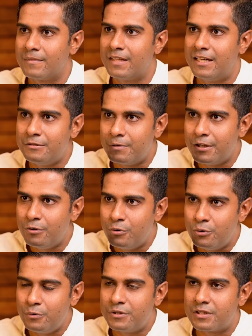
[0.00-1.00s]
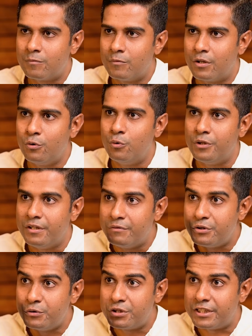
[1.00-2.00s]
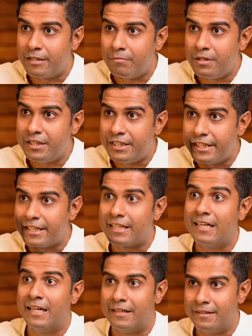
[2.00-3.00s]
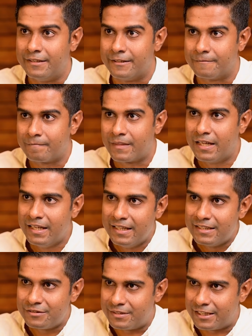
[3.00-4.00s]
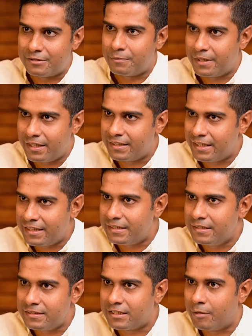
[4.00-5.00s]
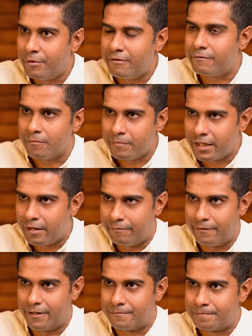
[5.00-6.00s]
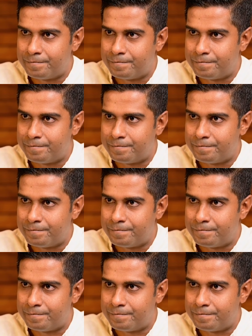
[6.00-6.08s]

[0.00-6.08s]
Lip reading: That is why guru is someone who gives you stability and clarity. So that's why, and that is coming from kapha.